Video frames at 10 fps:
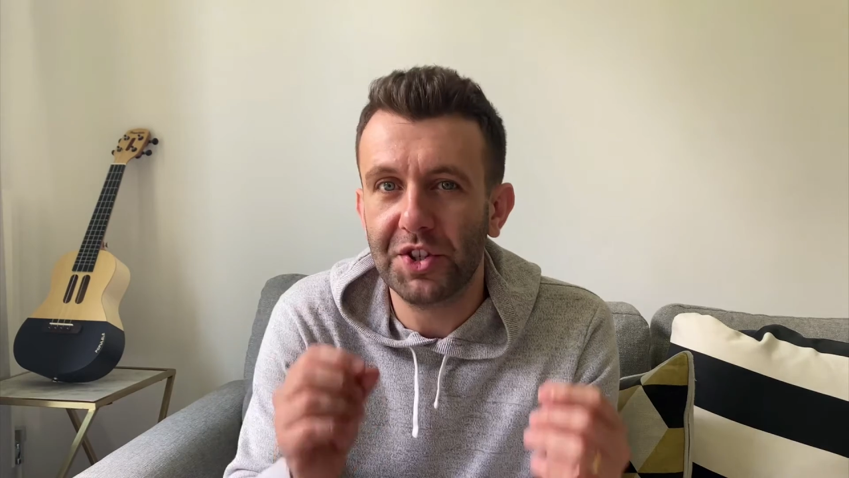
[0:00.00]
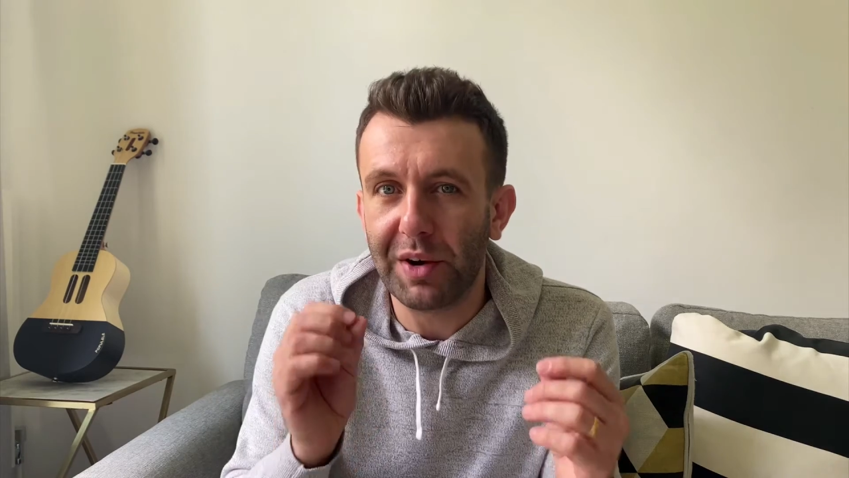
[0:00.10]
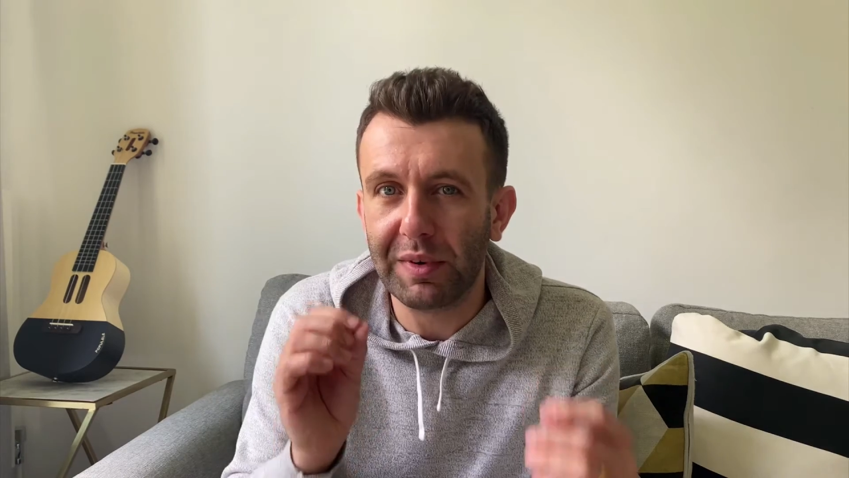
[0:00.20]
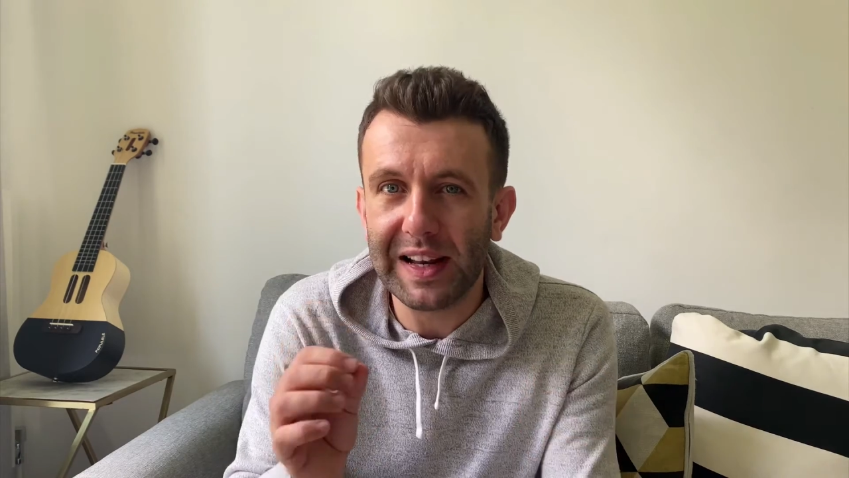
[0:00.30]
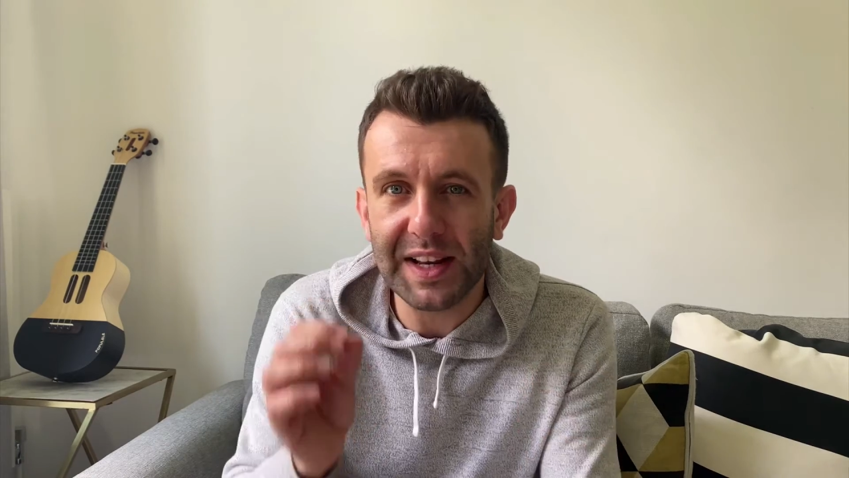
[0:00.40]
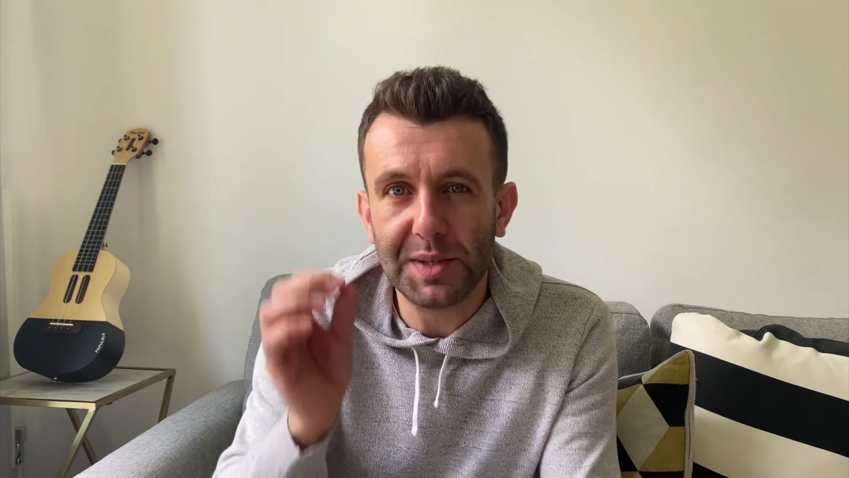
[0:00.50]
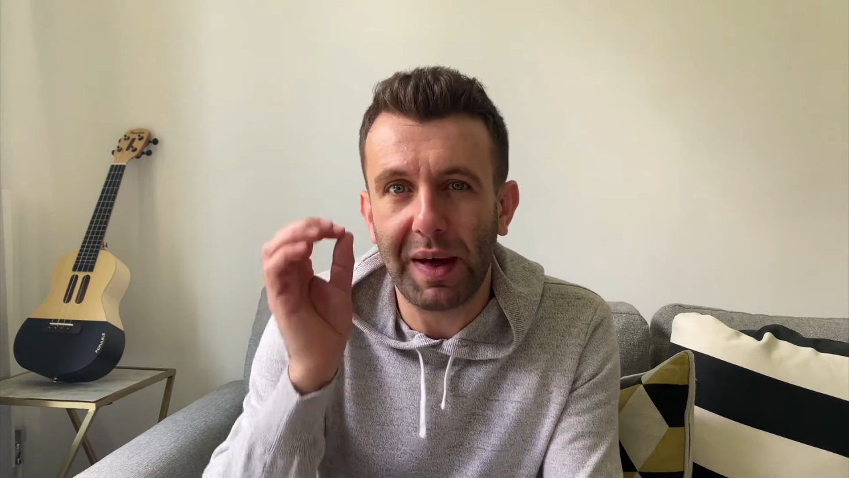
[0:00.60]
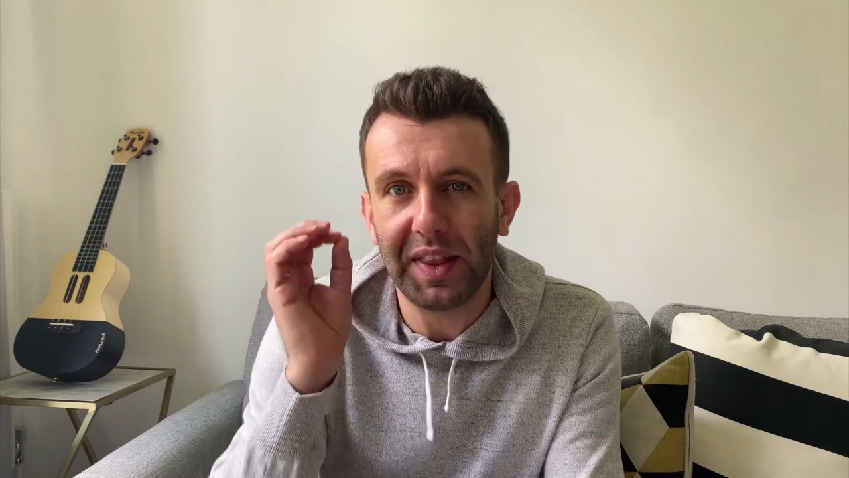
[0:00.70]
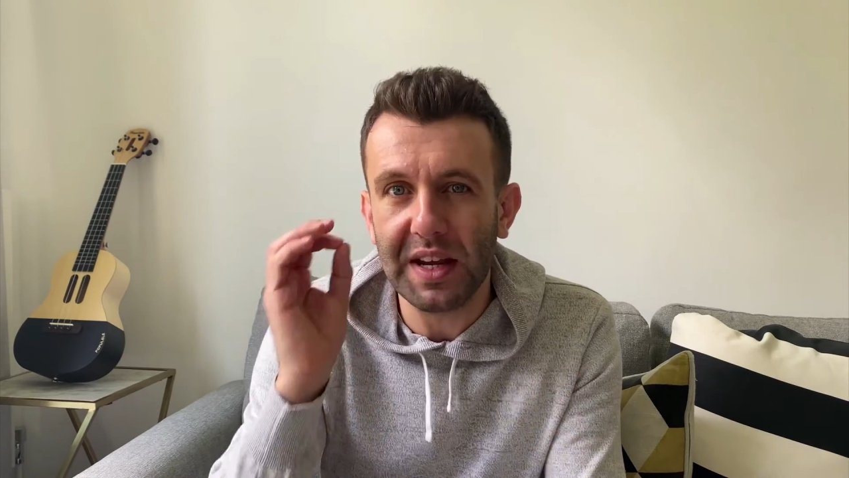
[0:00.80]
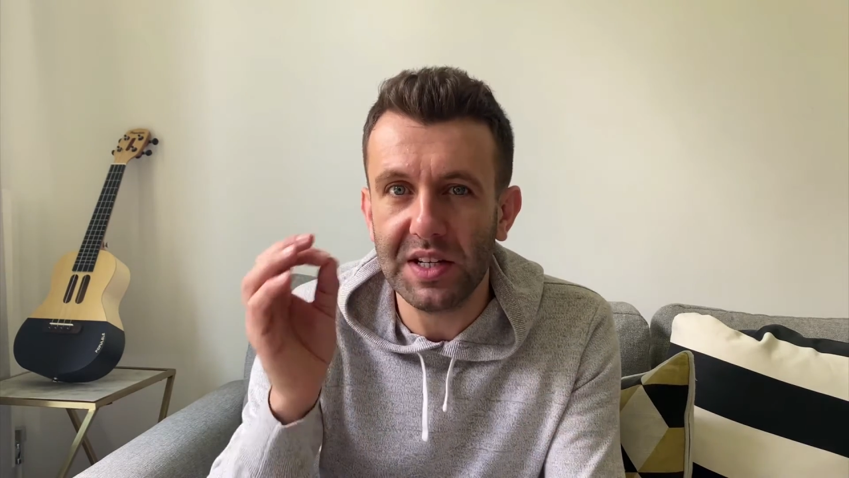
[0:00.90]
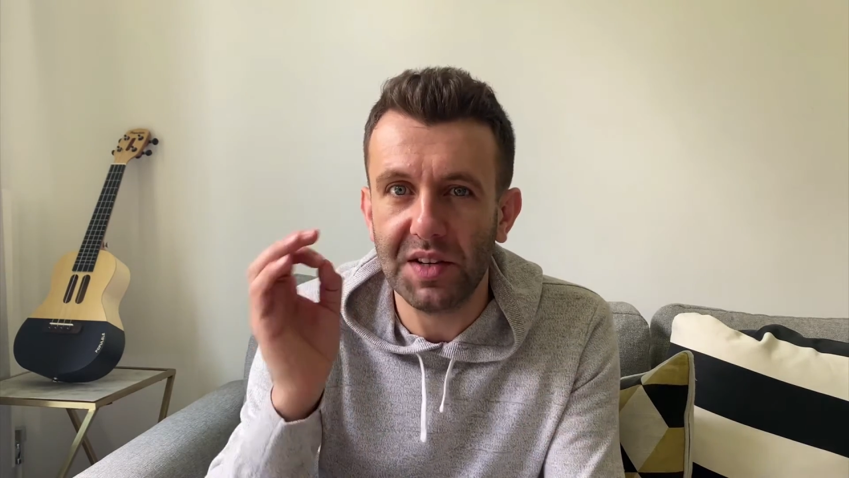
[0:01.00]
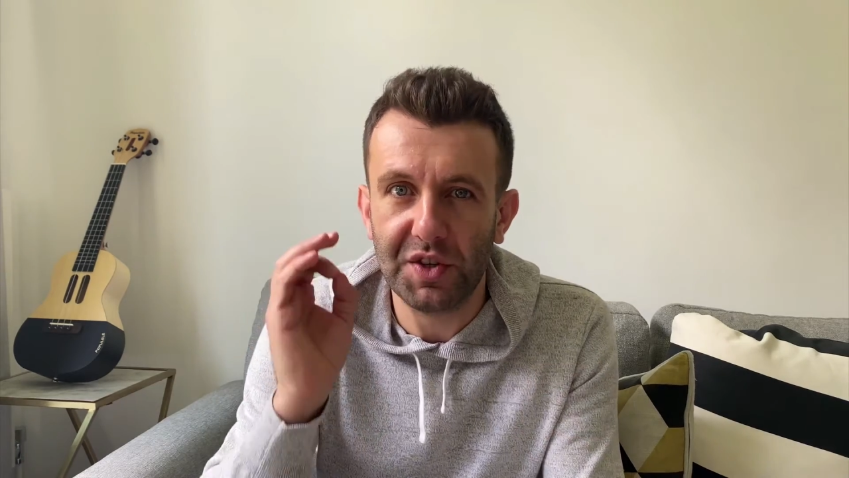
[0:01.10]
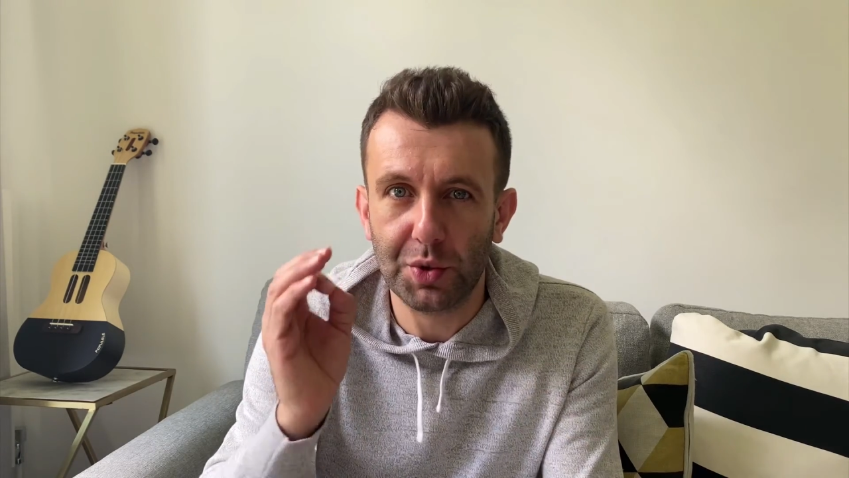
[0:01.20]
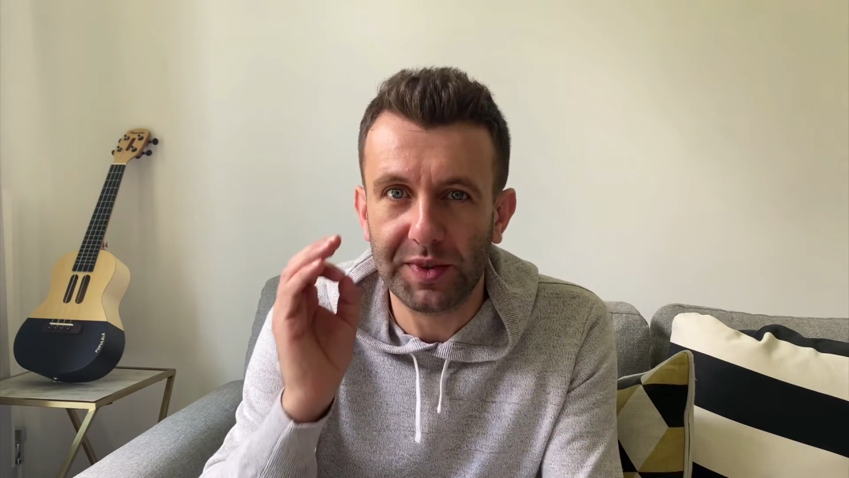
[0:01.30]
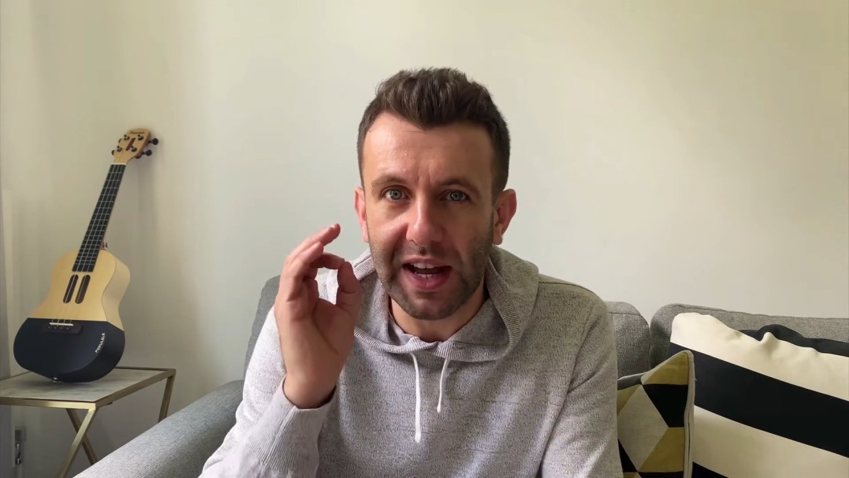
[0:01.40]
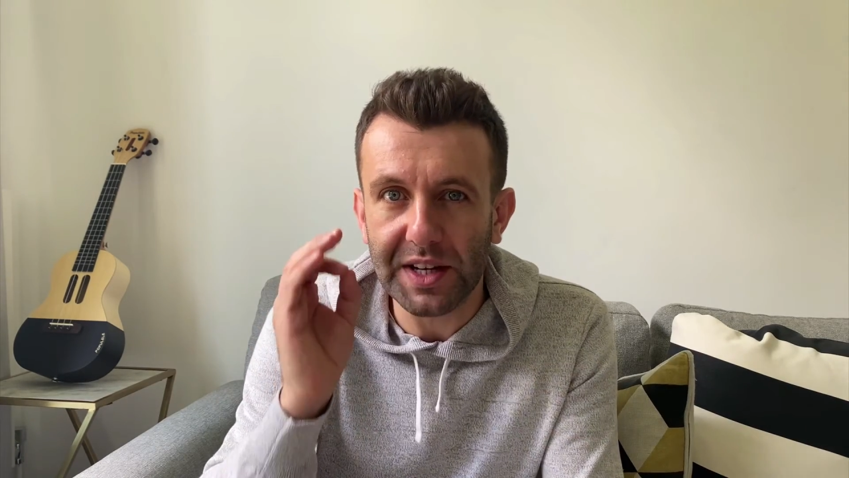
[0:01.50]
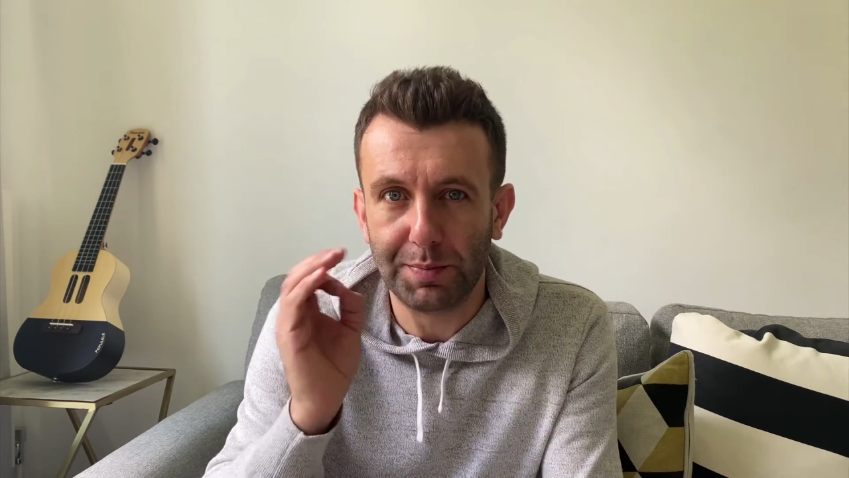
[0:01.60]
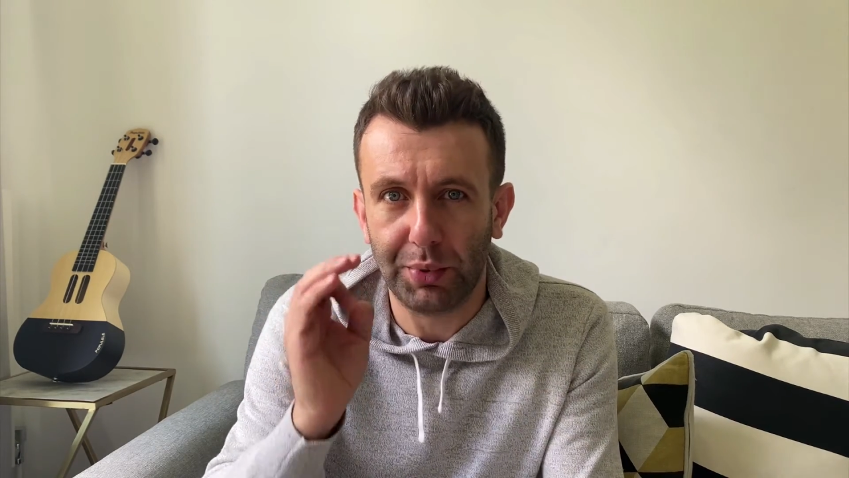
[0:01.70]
are generally less about the individual data